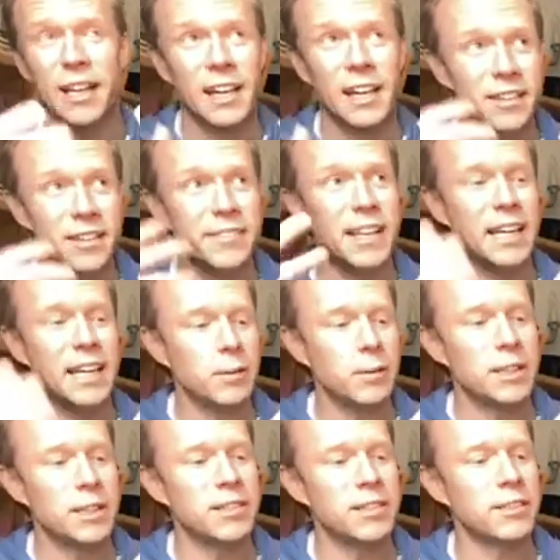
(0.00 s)
daily
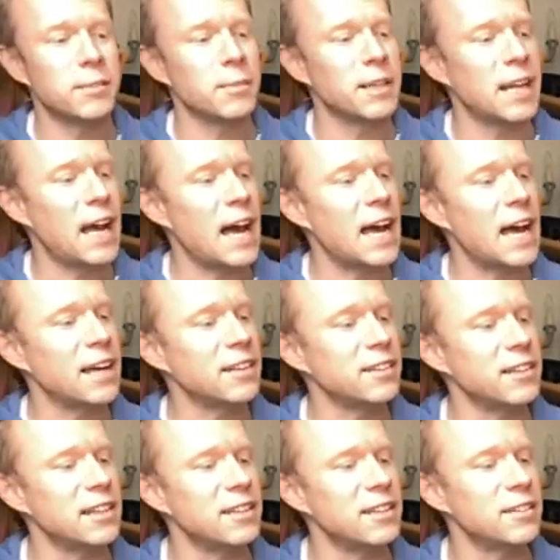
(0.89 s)
wisdom and
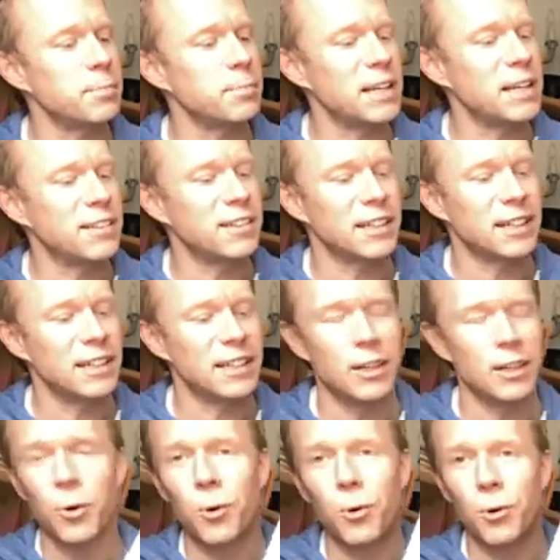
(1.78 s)
hacks. And it's
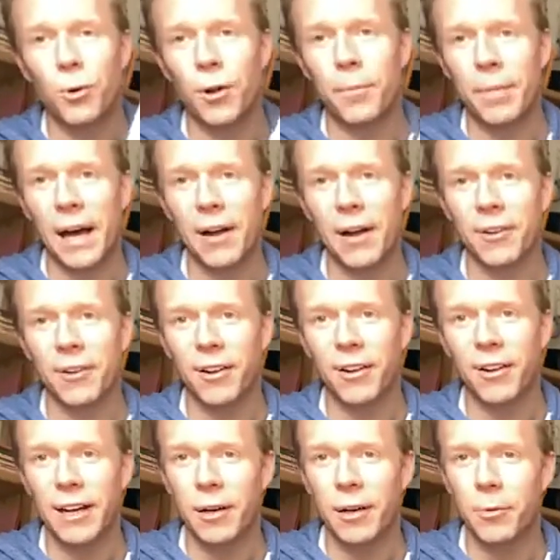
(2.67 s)
basically all about
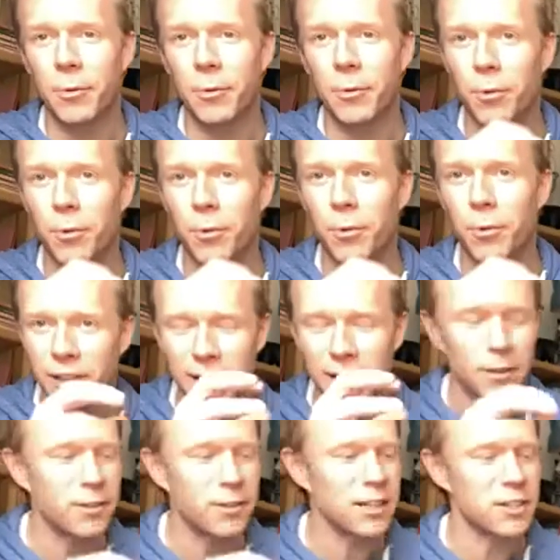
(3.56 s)
like, what are the little
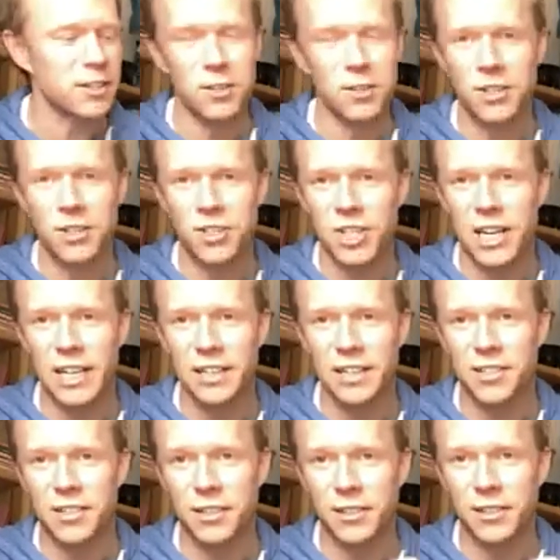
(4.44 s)
things you can change
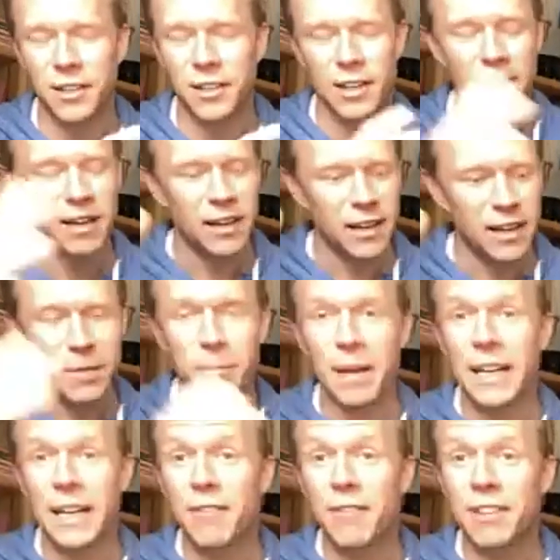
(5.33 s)
to make
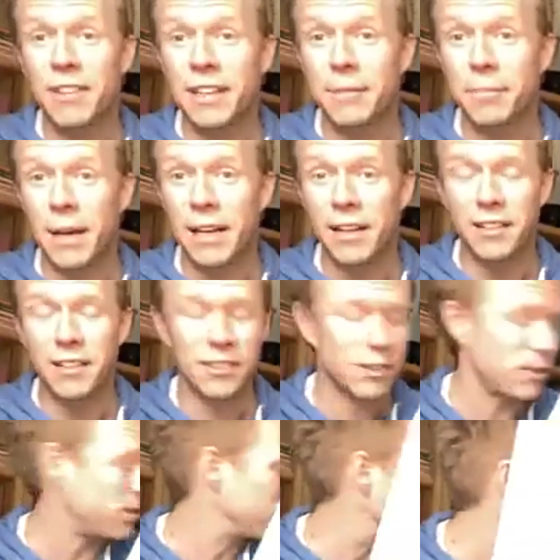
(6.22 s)
everything better?
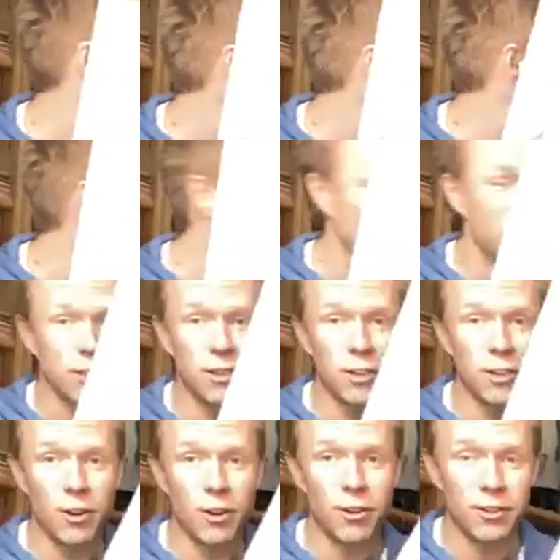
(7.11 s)
So really good
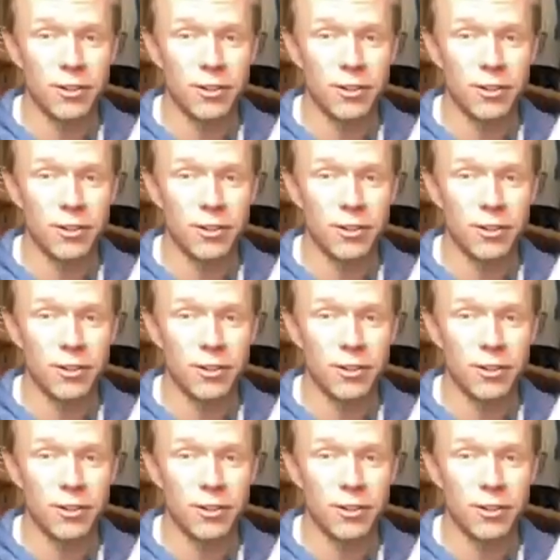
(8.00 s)
on